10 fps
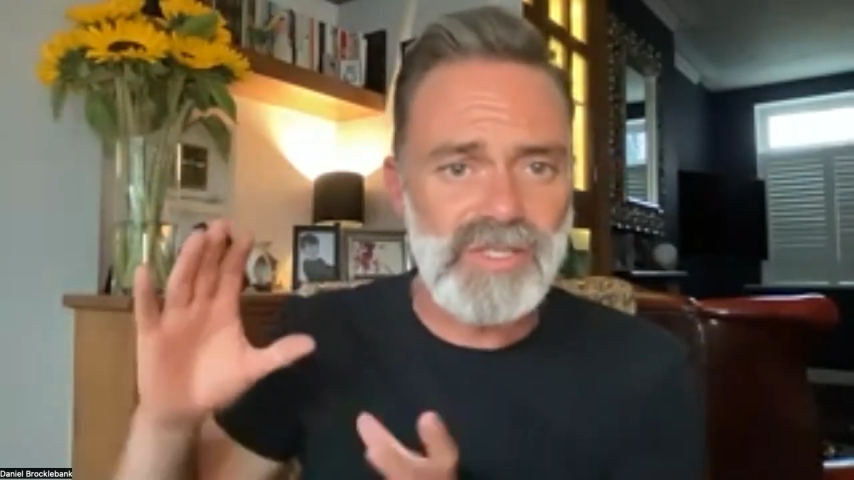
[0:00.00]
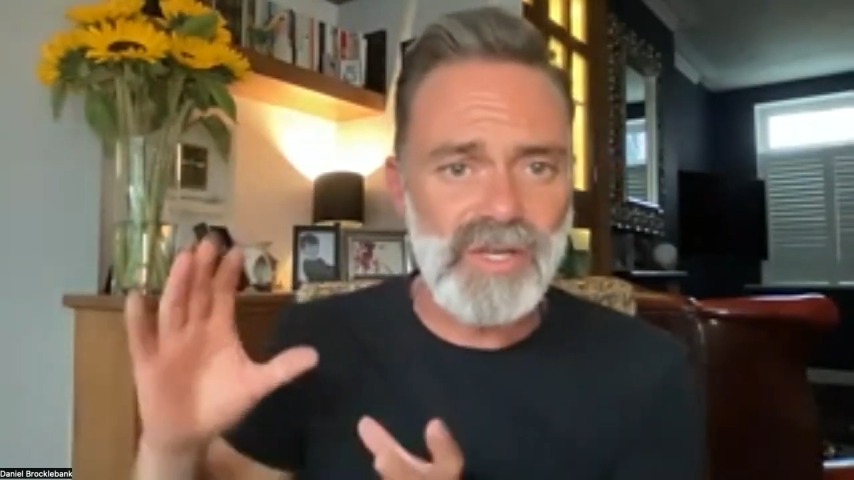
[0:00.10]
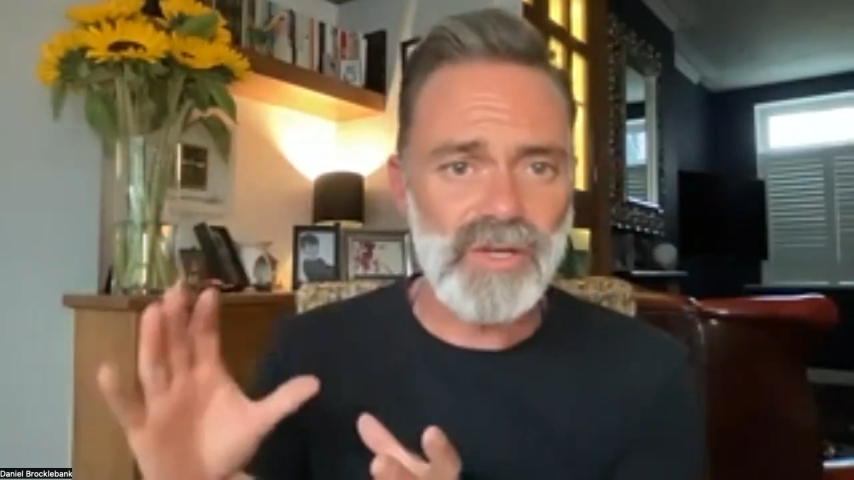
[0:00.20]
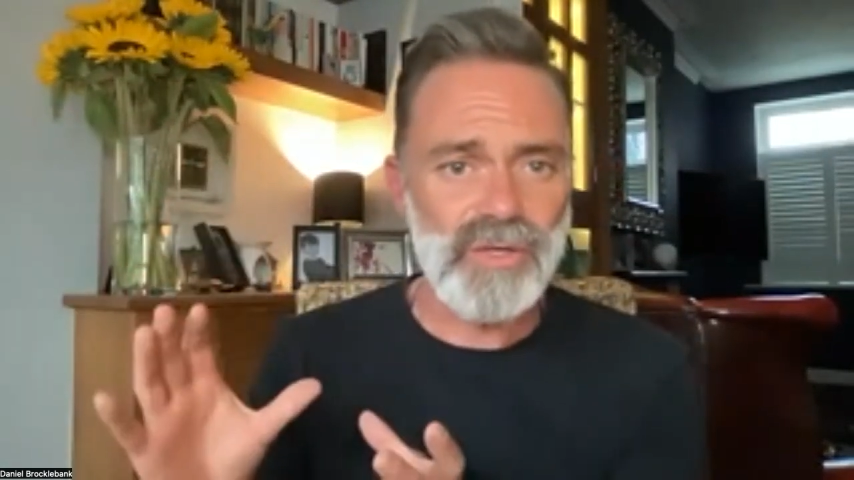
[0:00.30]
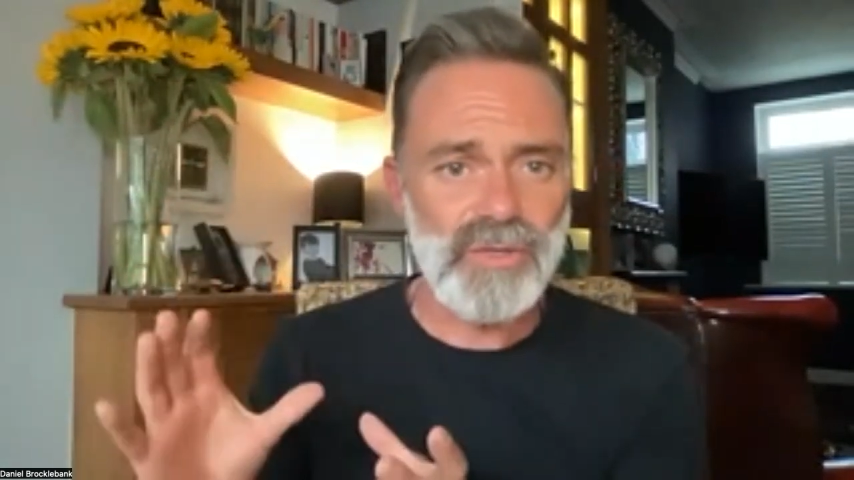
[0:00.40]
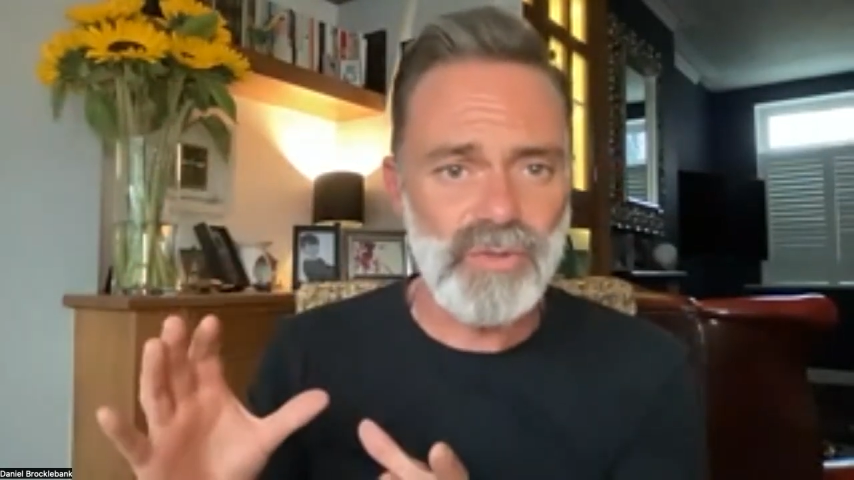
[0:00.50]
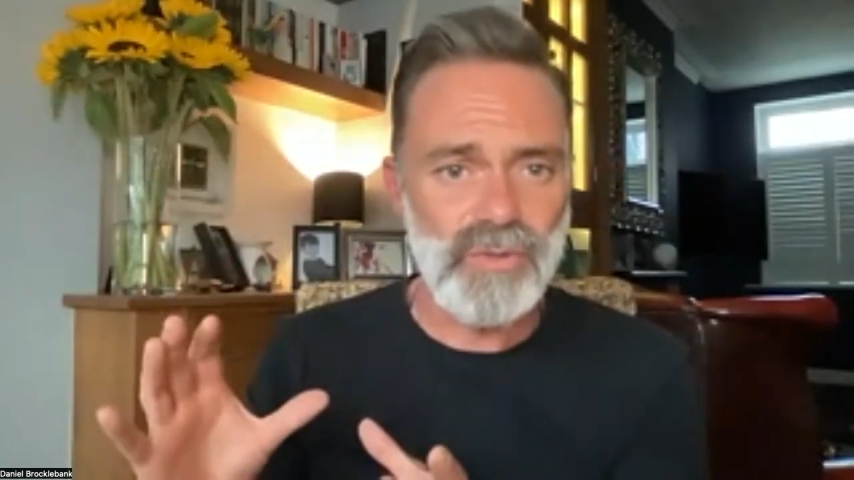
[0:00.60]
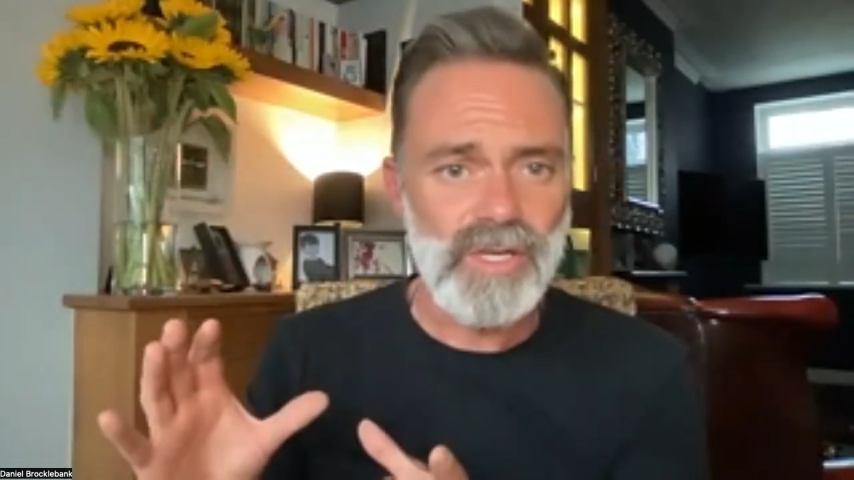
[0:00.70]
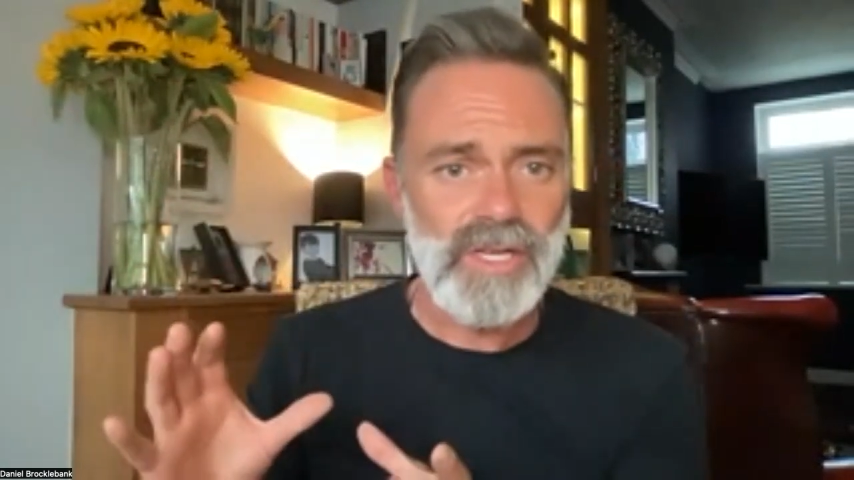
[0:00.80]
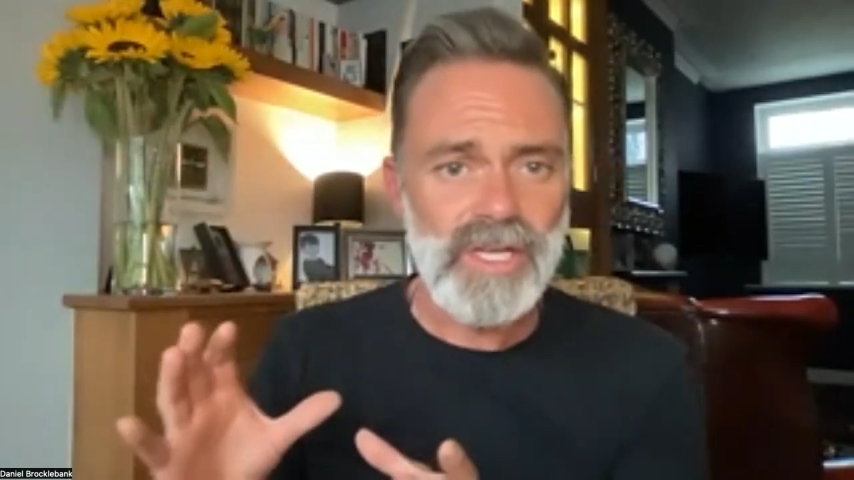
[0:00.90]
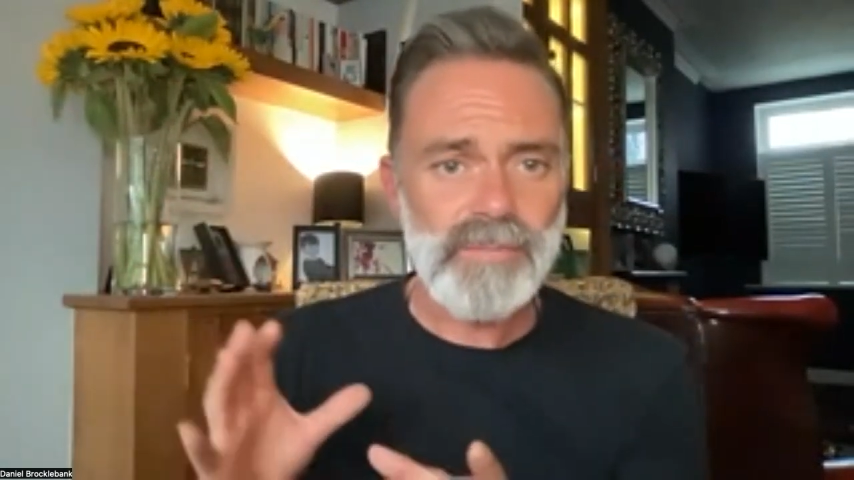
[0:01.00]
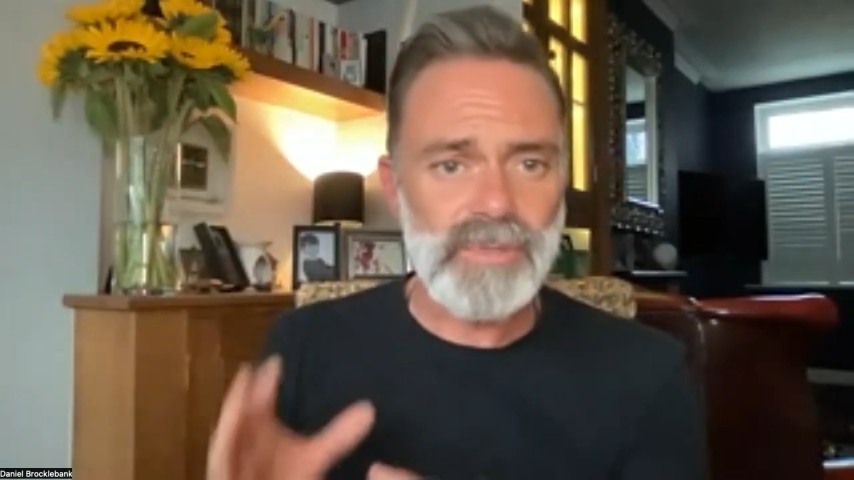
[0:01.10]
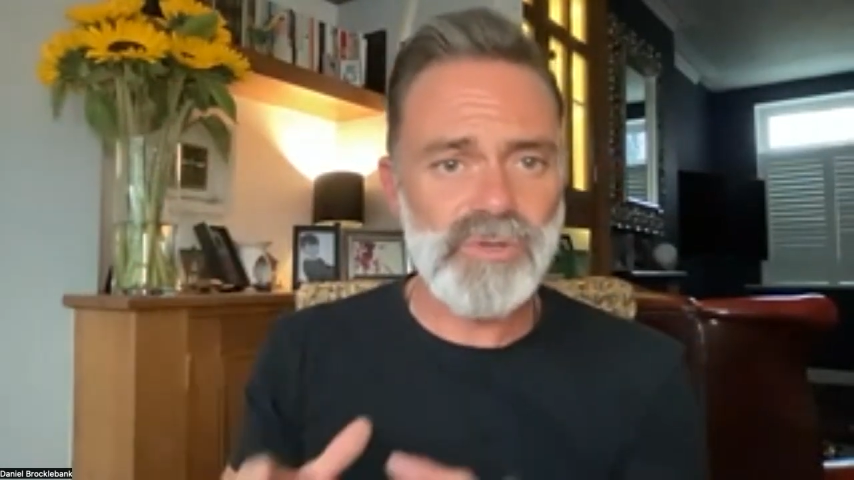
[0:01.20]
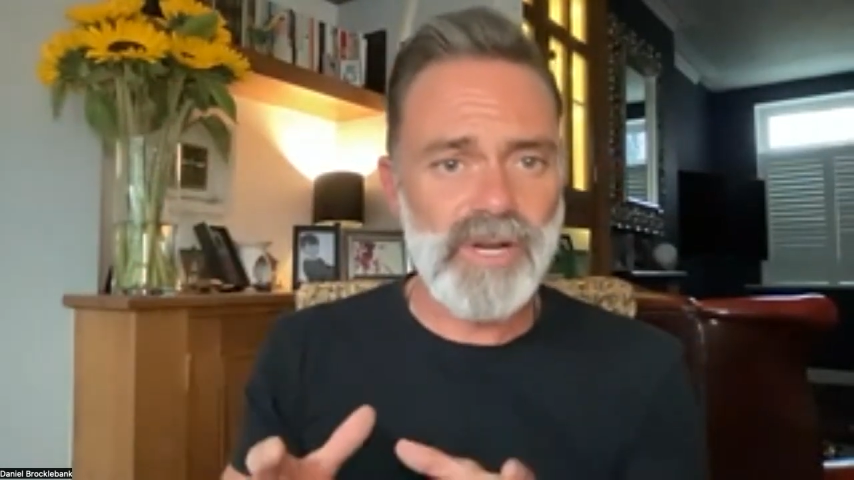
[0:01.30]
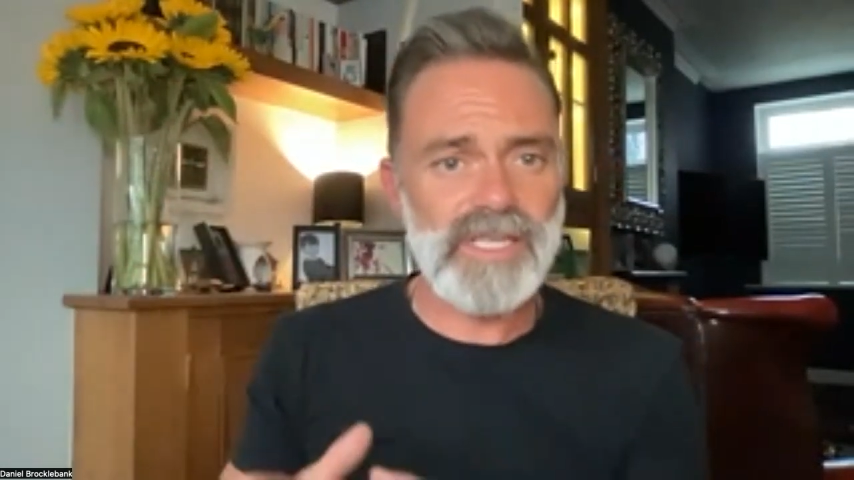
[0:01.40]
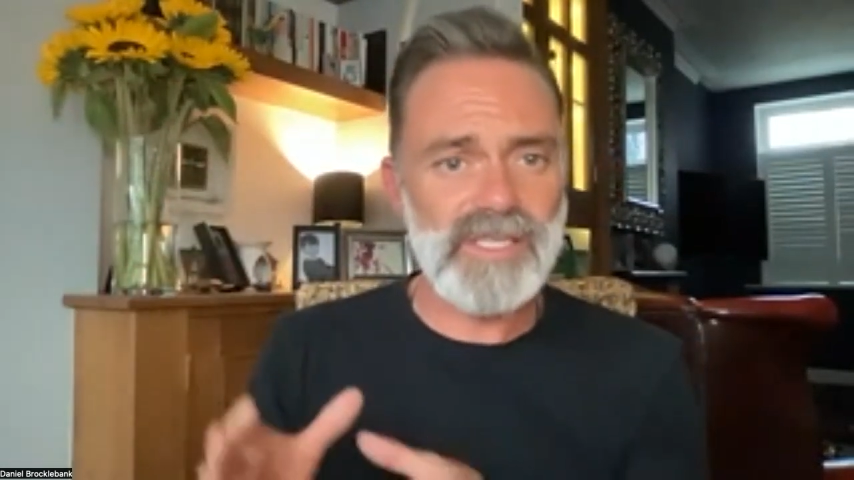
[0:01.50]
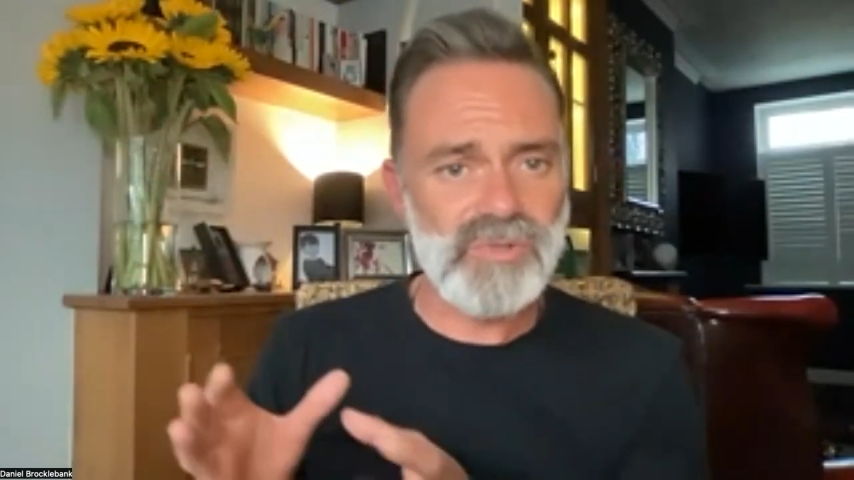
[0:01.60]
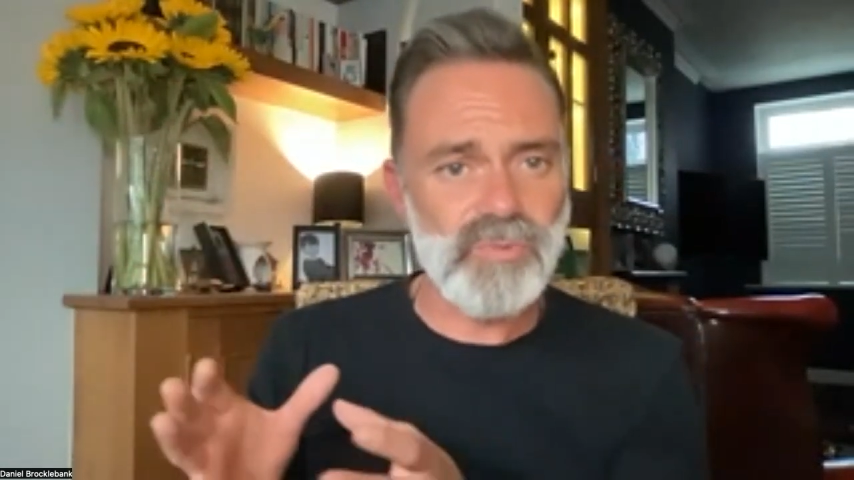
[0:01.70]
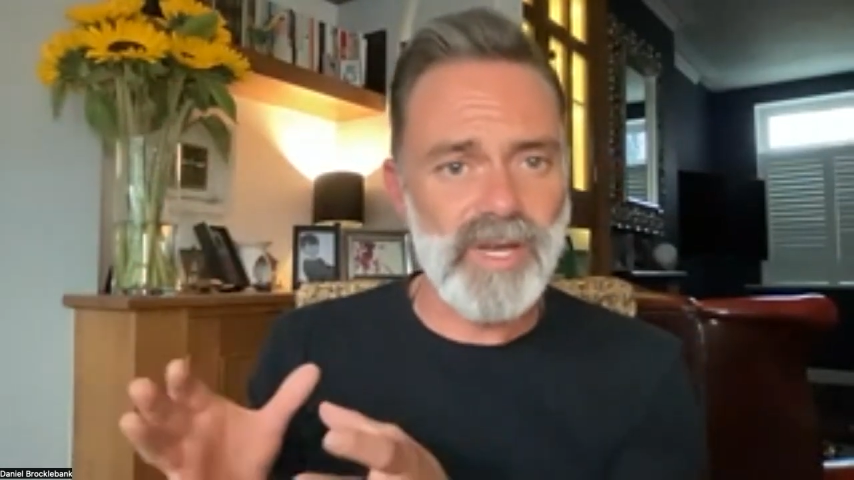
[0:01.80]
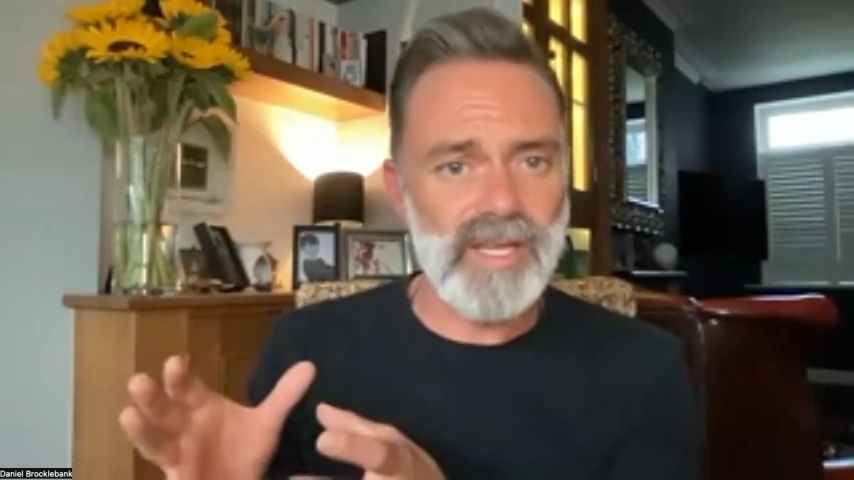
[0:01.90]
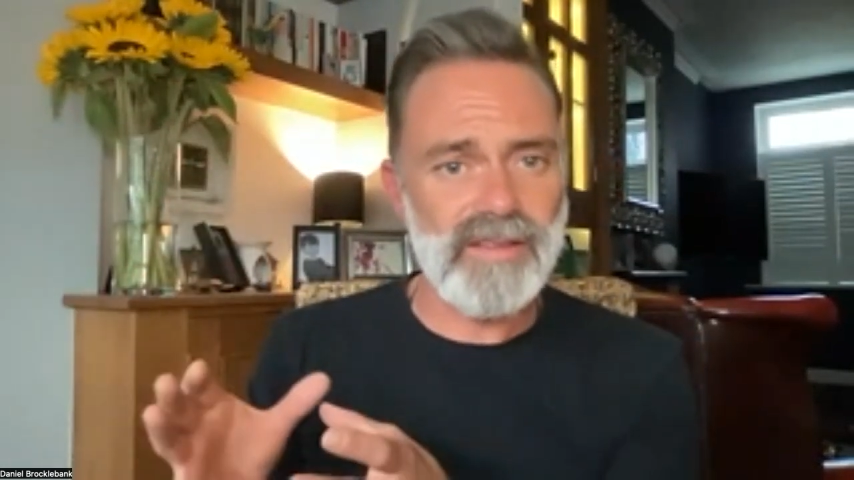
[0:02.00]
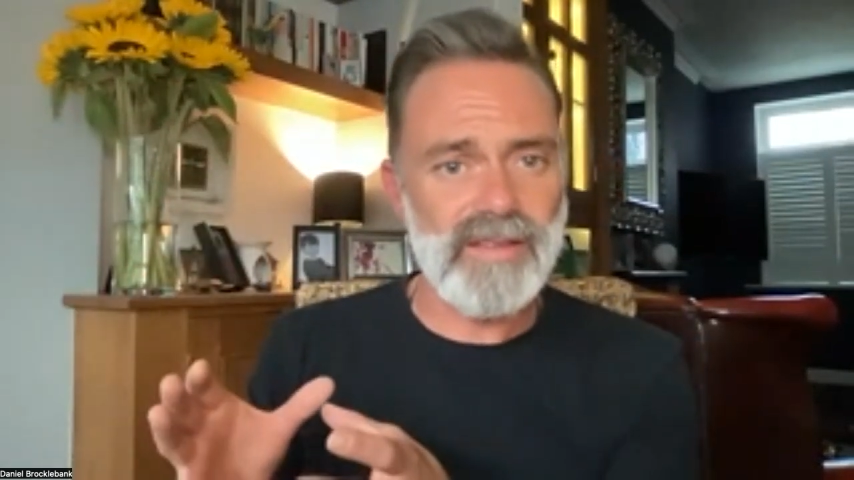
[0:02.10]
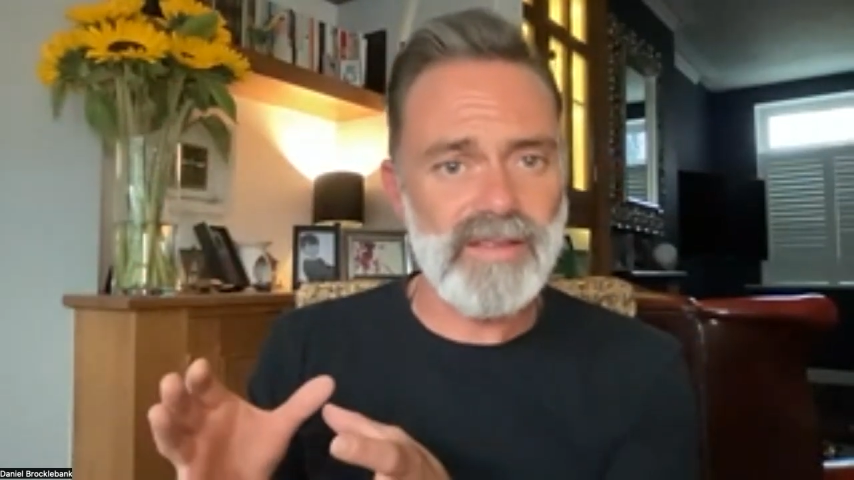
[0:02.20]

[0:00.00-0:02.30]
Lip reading: to portray this with